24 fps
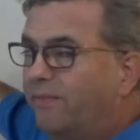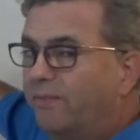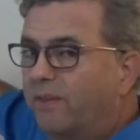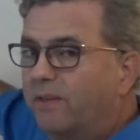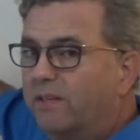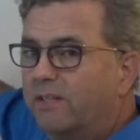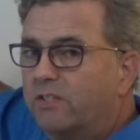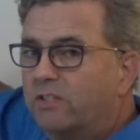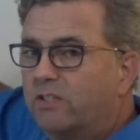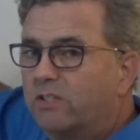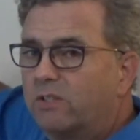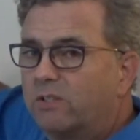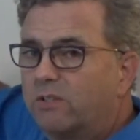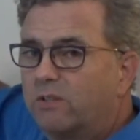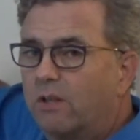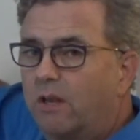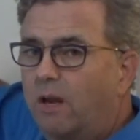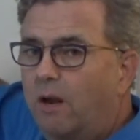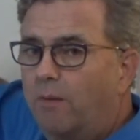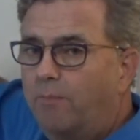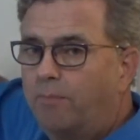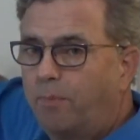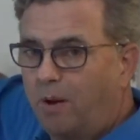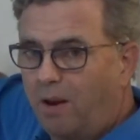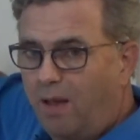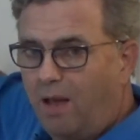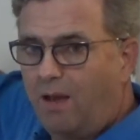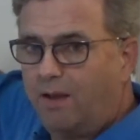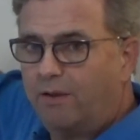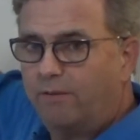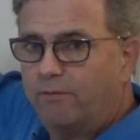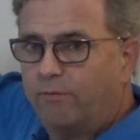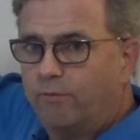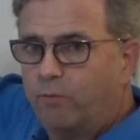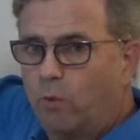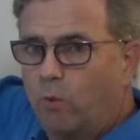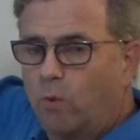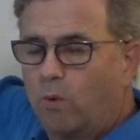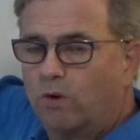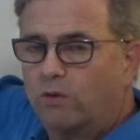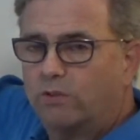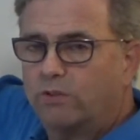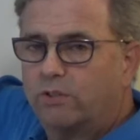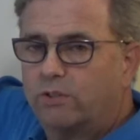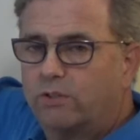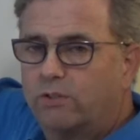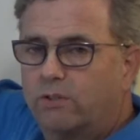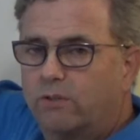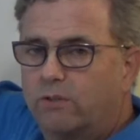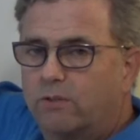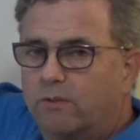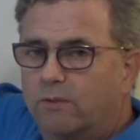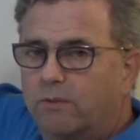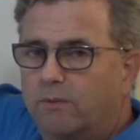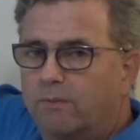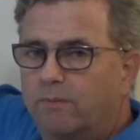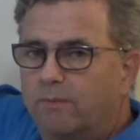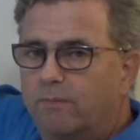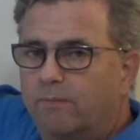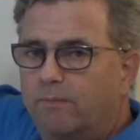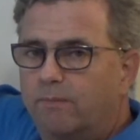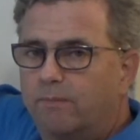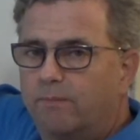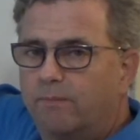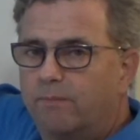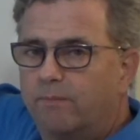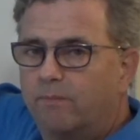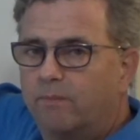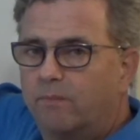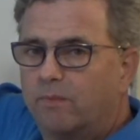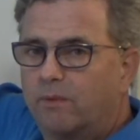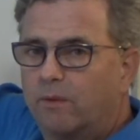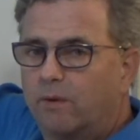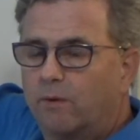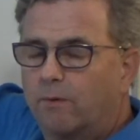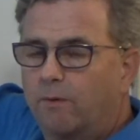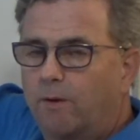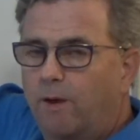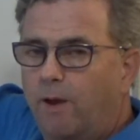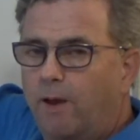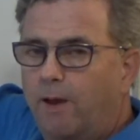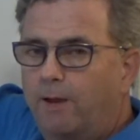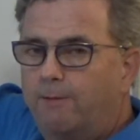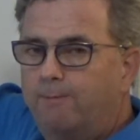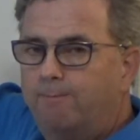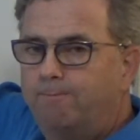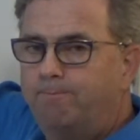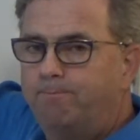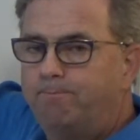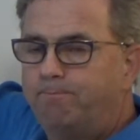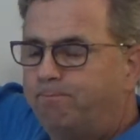this applied force, okay,